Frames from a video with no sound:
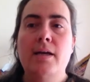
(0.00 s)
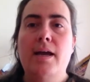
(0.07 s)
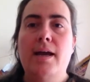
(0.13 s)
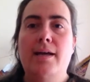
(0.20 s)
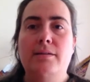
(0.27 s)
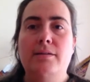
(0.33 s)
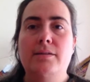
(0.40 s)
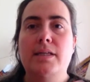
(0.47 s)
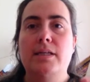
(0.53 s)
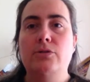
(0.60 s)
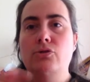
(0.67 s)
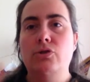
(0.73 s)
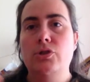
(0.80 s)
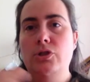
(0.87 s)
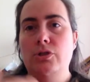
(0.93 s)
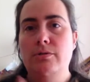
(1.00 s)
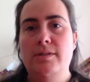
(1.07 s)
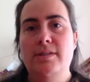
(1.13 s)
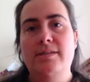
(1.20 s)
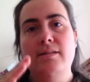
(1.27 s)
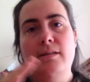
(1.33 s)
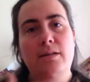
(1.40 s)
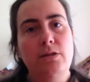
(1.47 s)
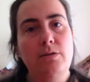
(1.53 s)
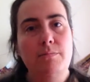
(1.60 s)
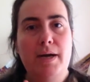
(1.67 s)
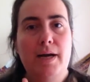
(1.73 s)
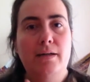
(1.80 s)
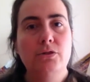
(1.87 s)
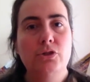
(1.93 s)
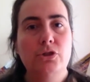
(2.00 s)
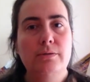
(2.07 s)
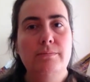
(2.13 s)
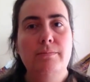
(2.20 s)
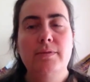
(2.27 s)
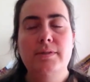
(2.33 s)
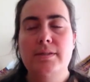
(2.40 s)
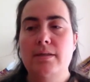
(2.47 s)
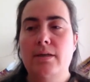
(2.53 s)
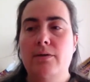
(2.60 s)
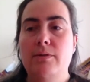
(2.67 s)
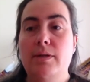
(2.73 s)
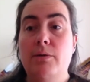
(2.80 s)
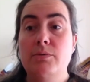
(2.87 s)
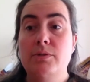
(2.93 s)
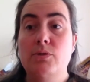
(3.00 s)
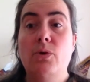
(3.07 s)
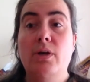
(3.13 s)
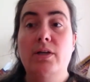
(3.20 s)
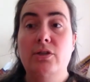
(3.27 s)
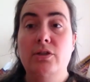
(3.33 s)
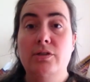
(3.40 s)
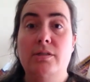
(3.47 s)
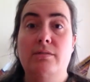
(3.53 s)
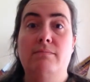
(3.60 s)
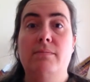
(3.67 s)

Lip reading: and introduce a new batch. So that was quite good.